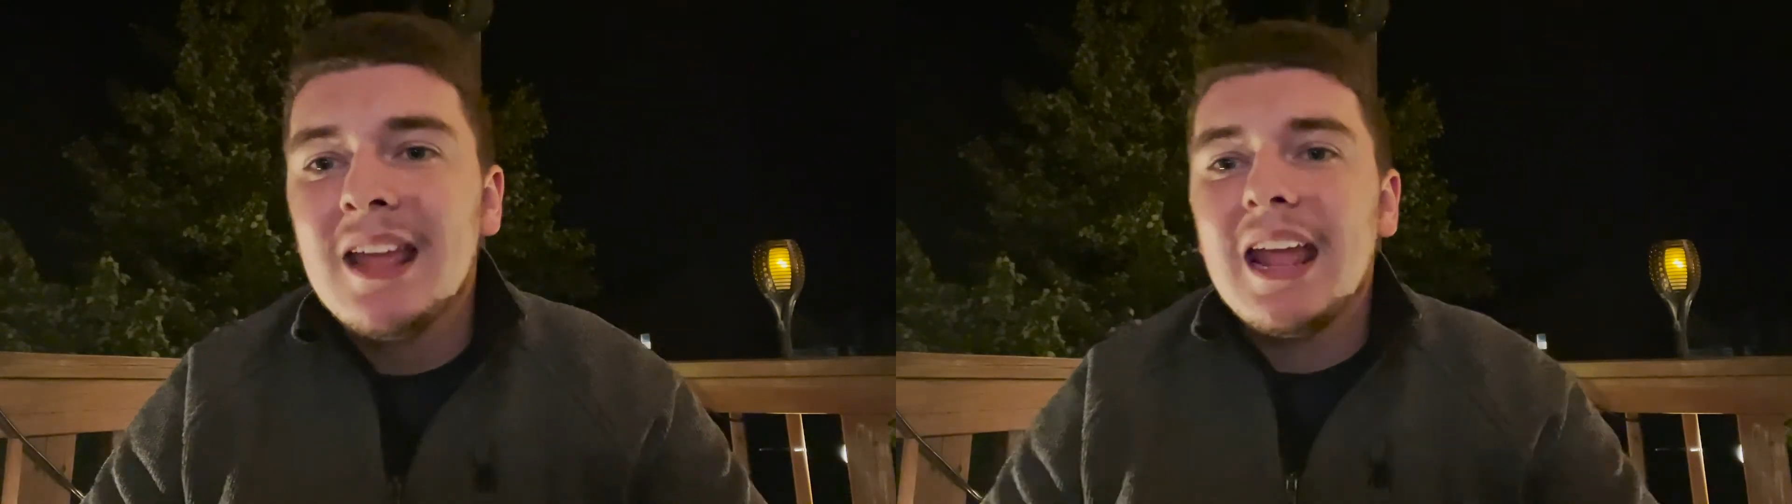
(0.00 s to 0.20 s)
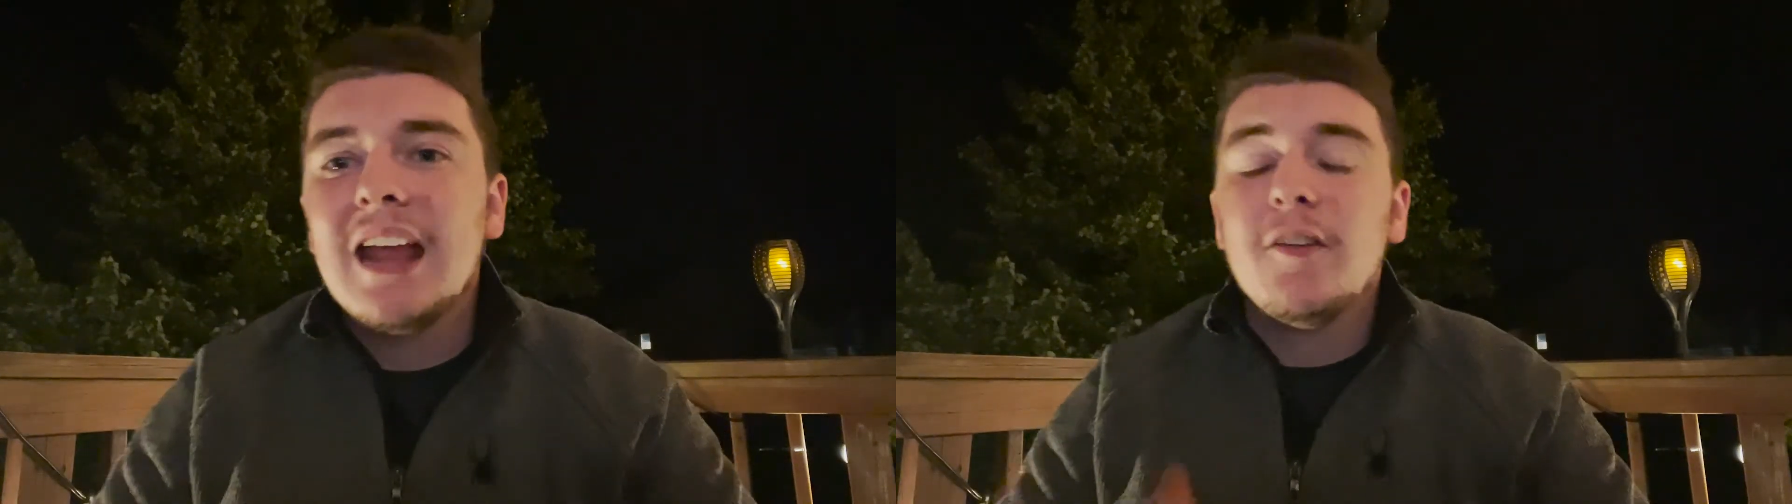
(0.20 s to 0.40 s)

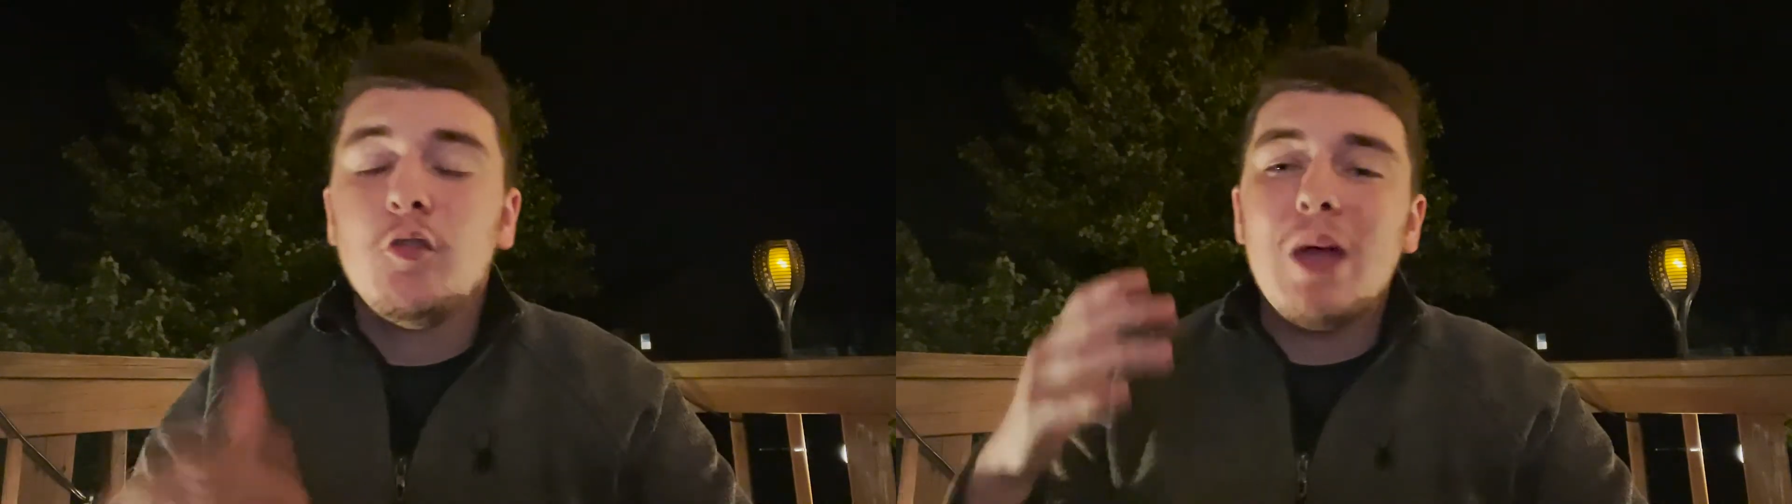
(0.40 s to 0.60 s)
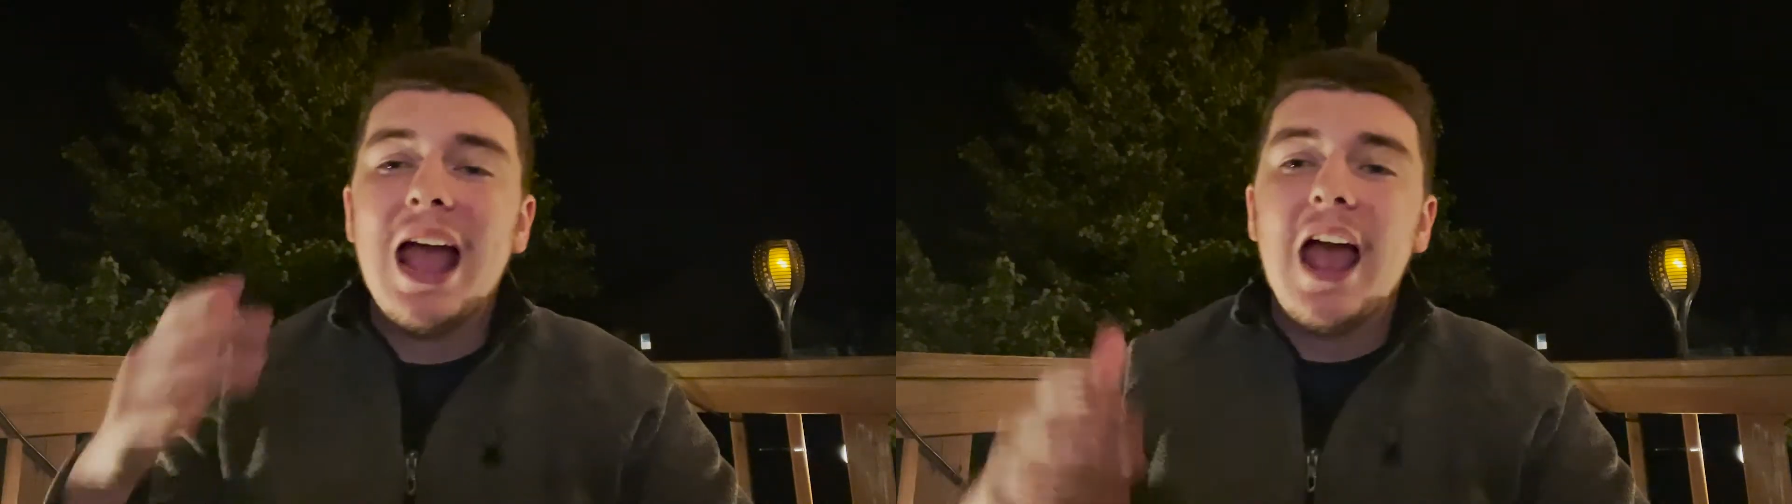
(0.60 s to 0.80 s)
And if you
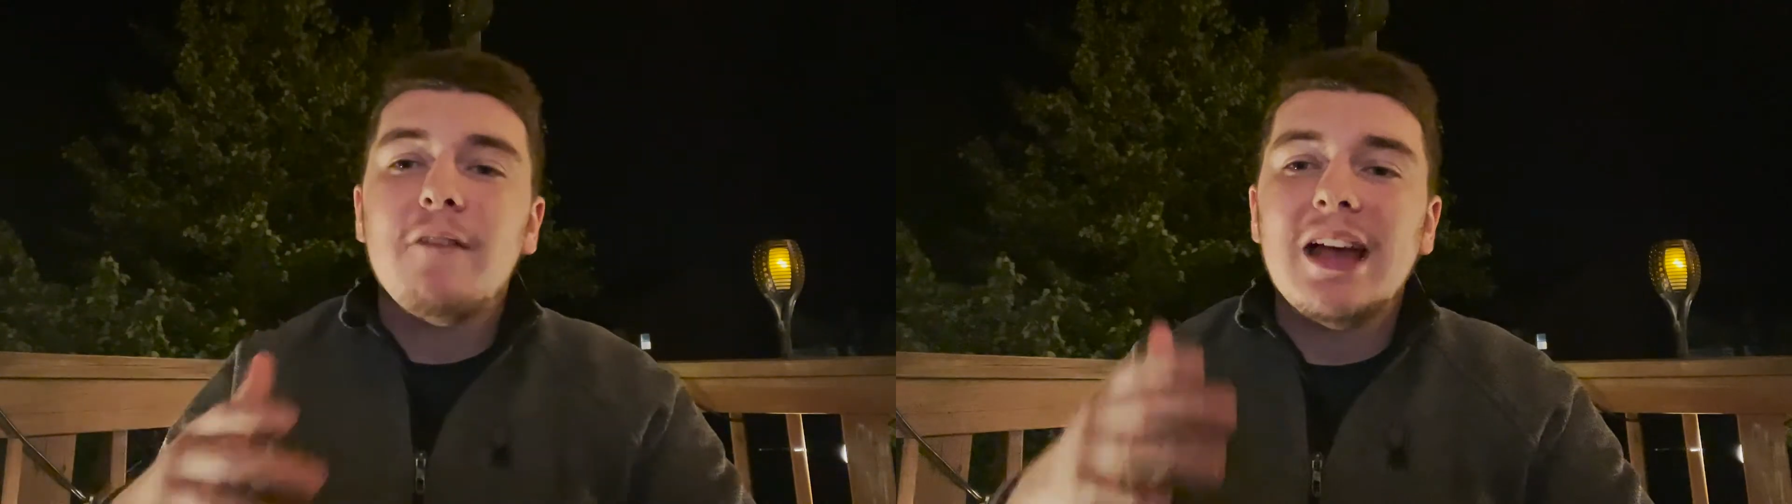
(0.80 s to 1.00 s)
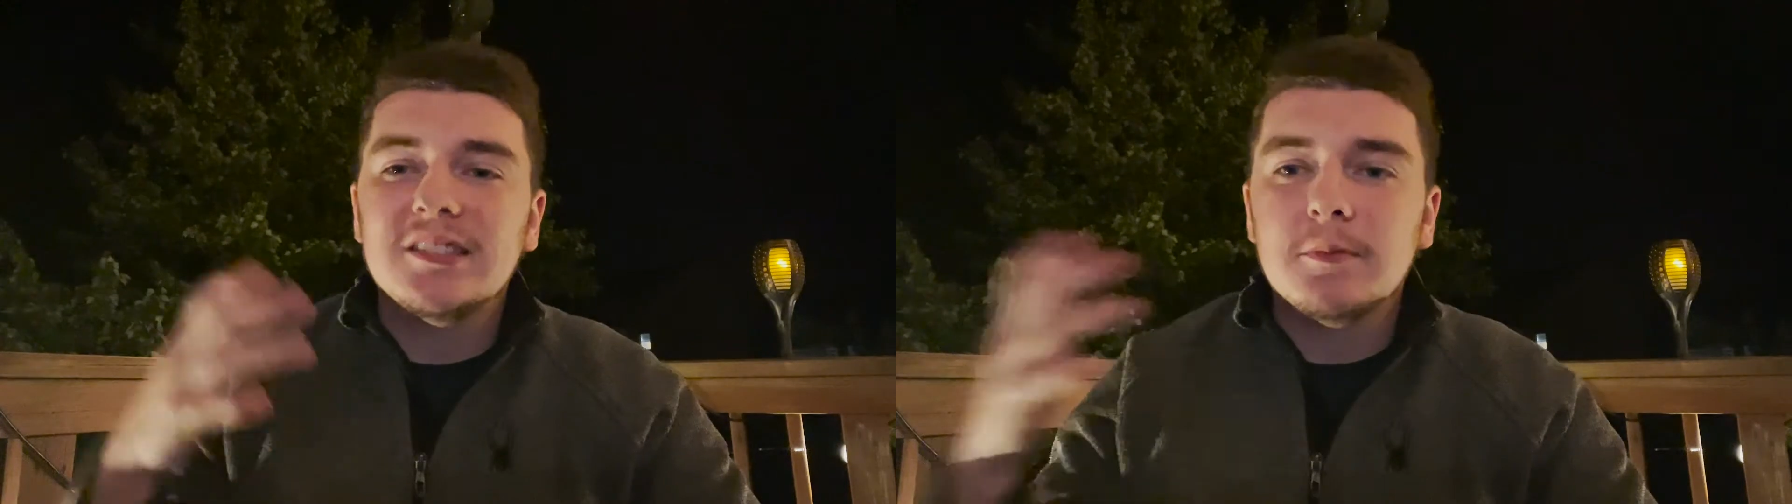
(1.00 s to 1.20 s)
have
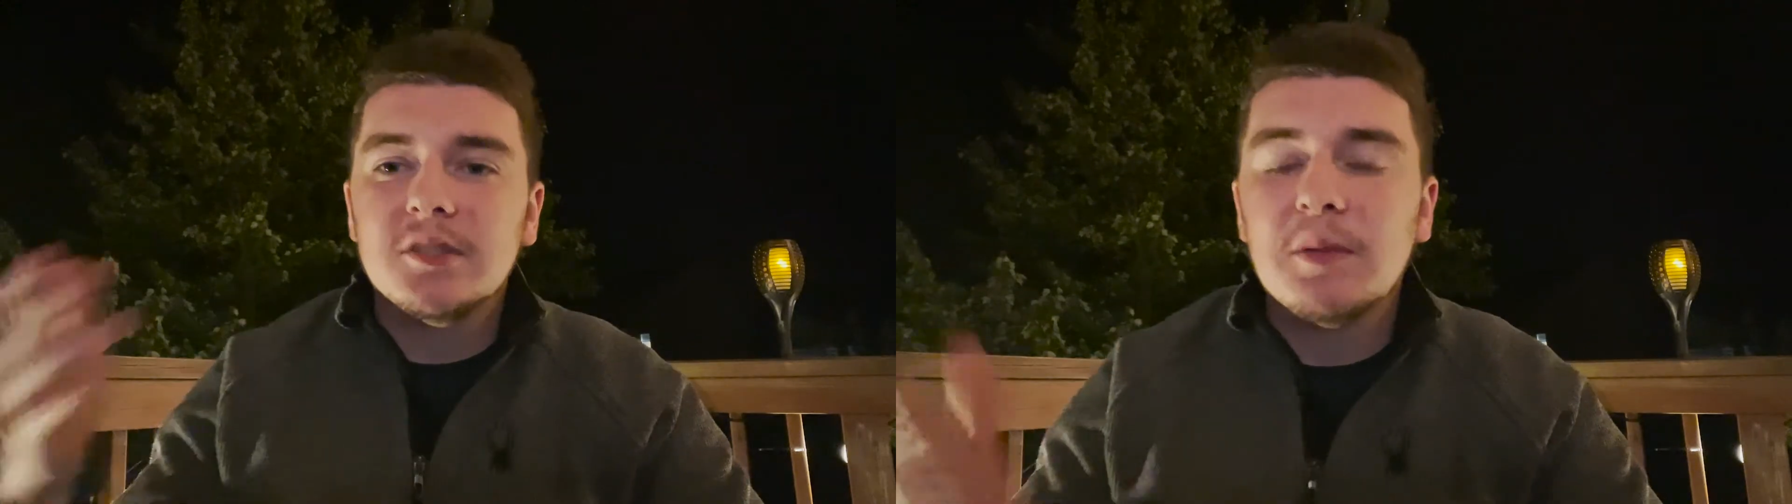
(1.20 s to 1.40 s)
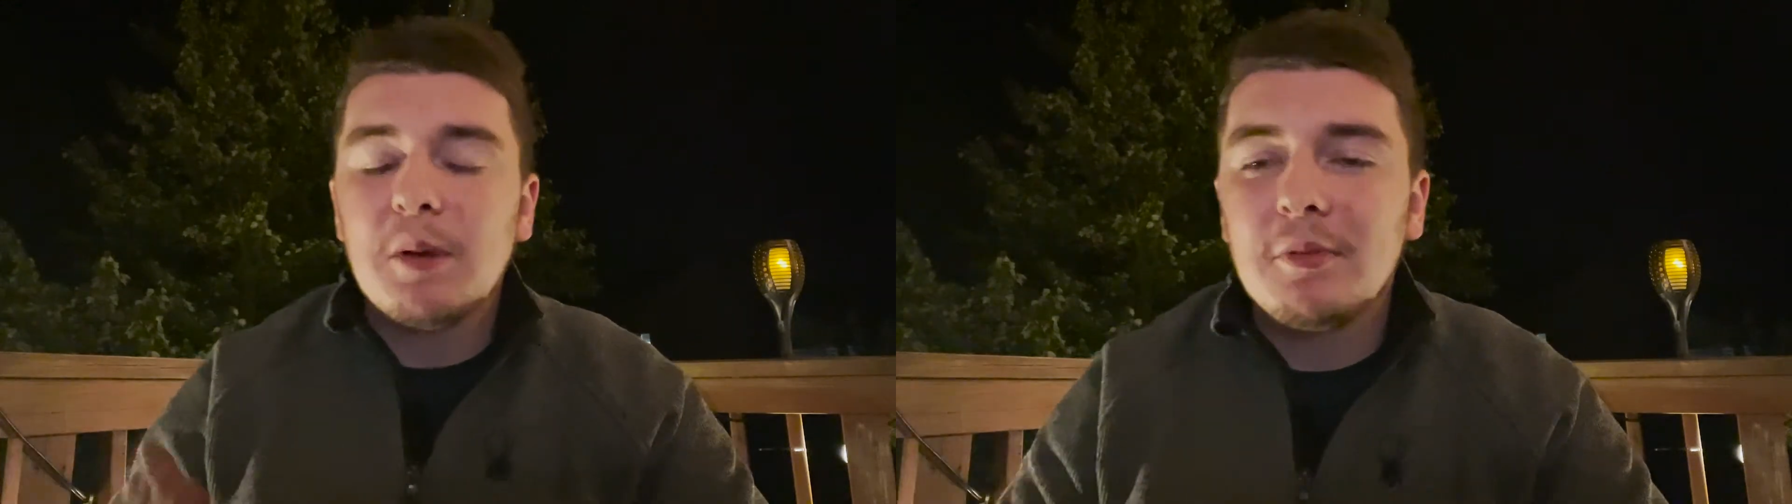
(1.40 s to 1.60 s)
had some
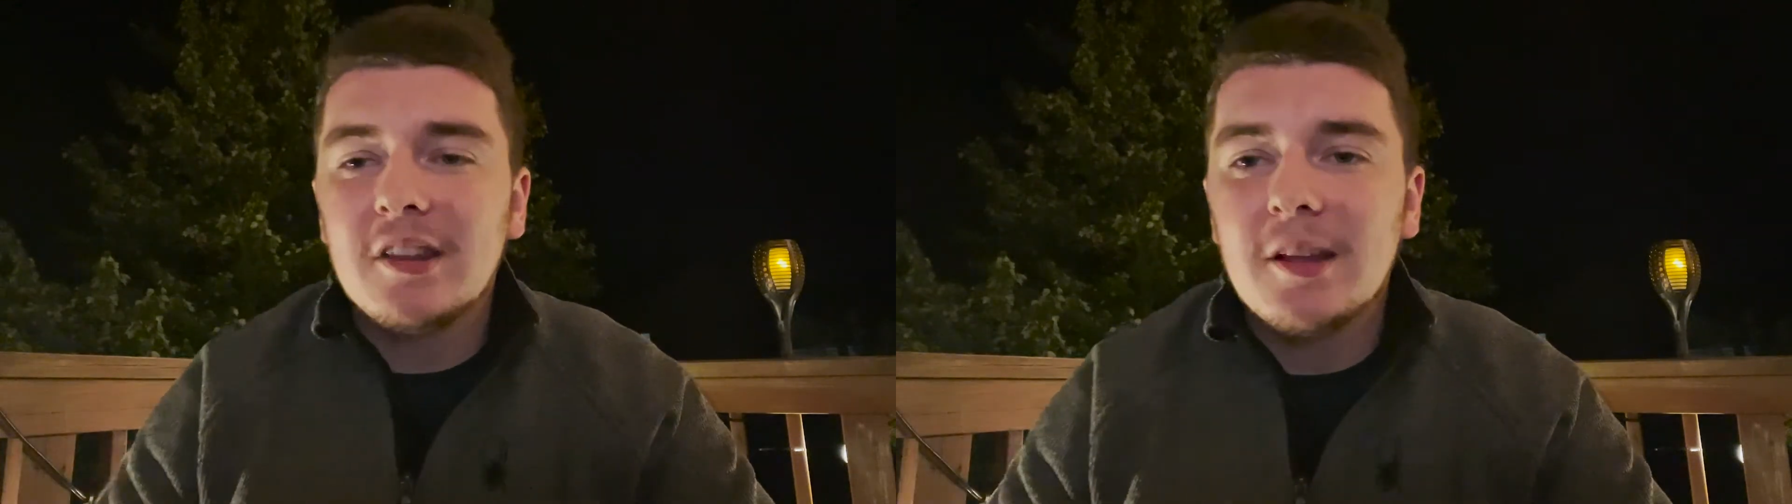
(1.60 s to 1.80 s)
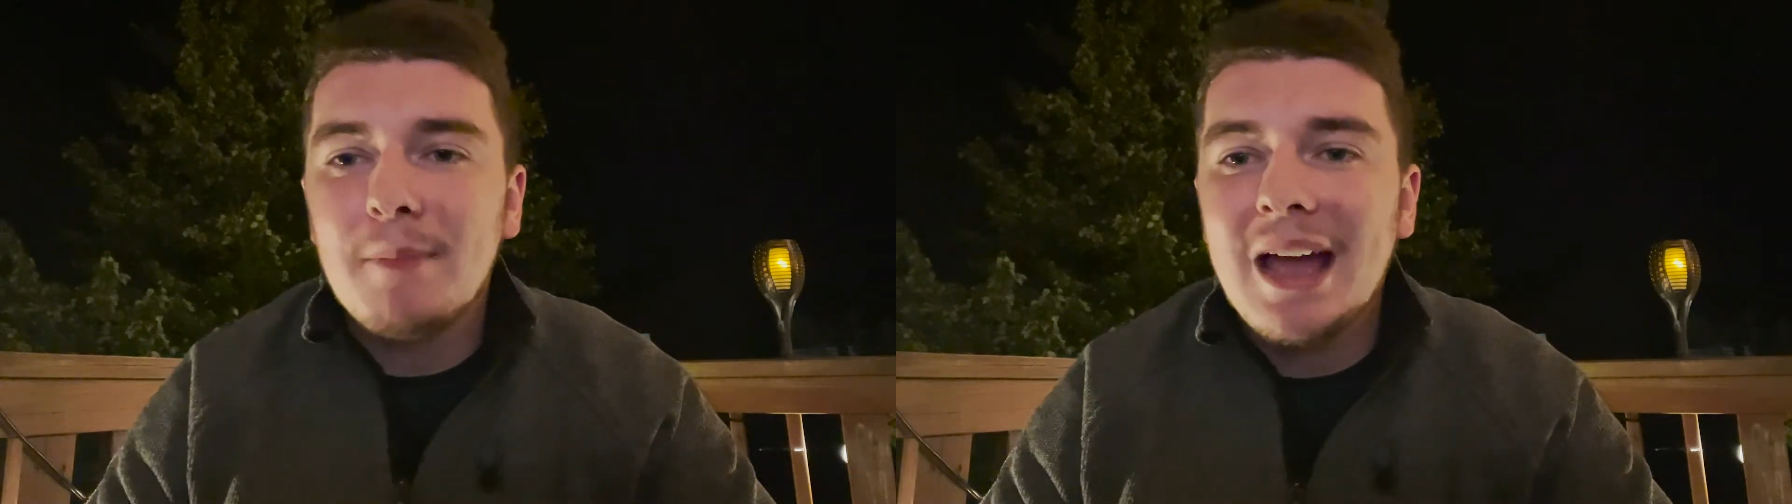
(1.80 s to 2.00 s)
slip ups in
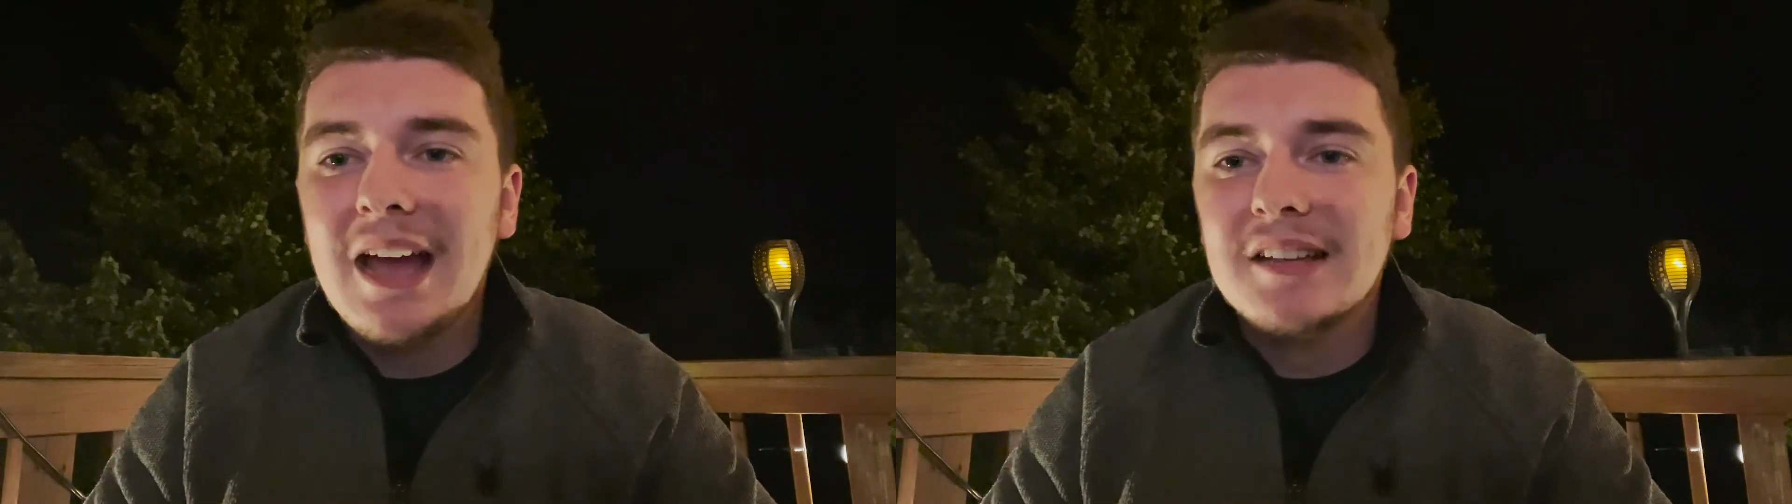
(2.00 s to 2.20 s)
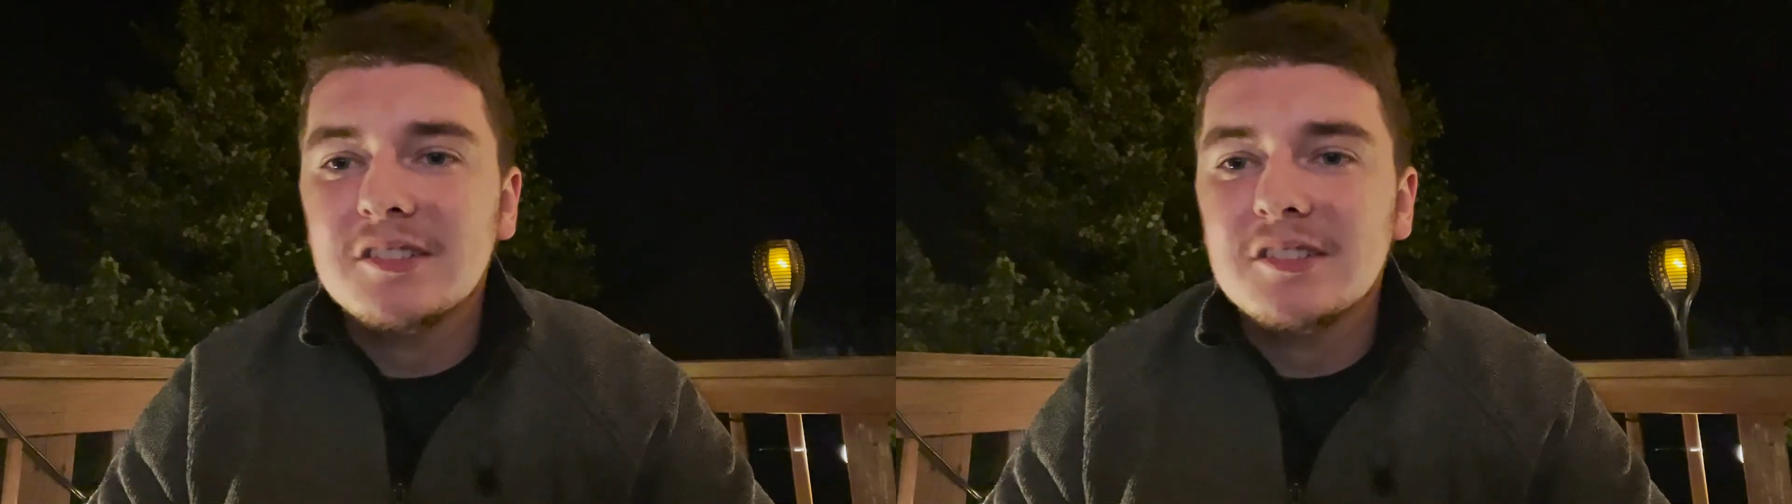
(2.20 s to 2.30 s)
the past